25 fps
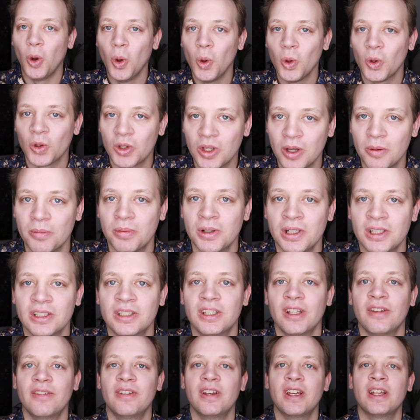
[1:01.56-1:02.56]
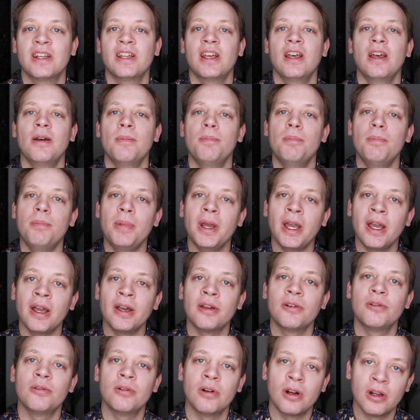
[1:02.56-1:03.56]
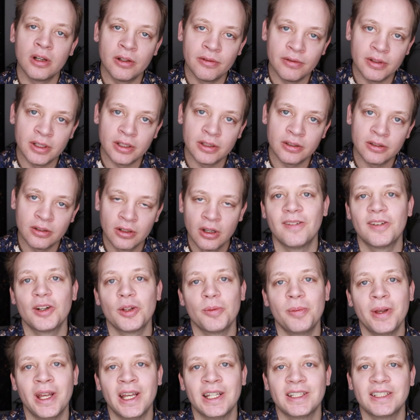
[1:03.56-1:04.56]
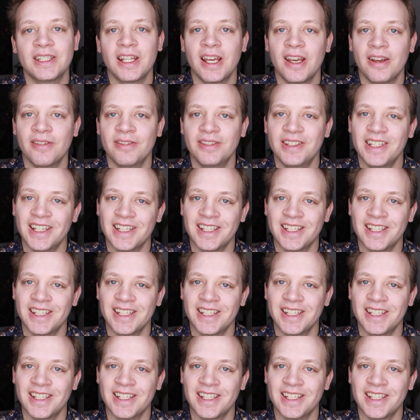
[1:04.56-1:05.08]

Coal companies have had a bad run of it over the past half